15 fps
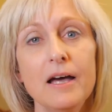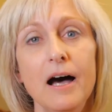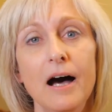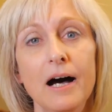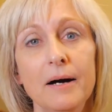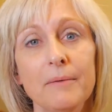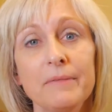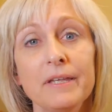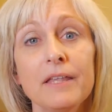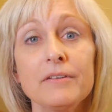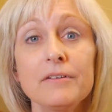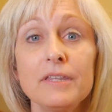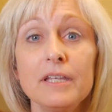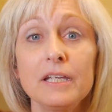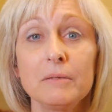The
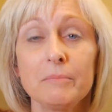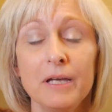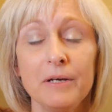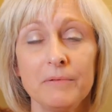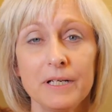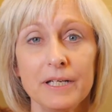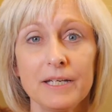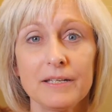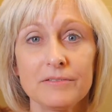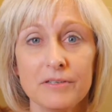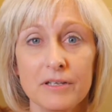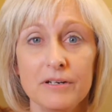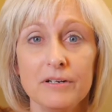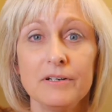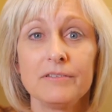other thing you might want to
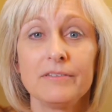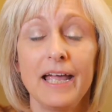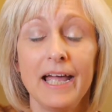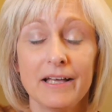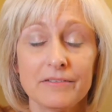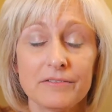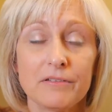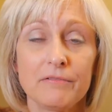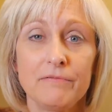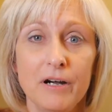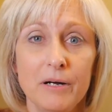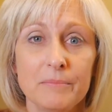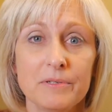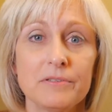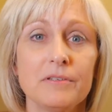consider is ask the
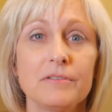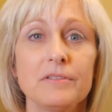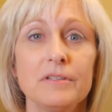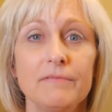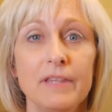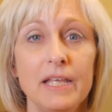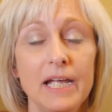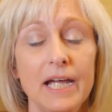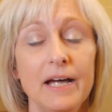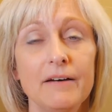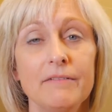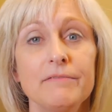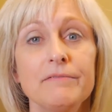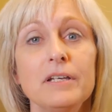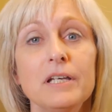pharmacist if they
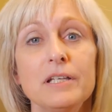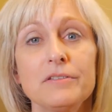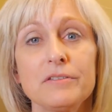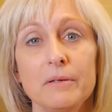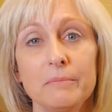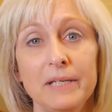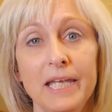have some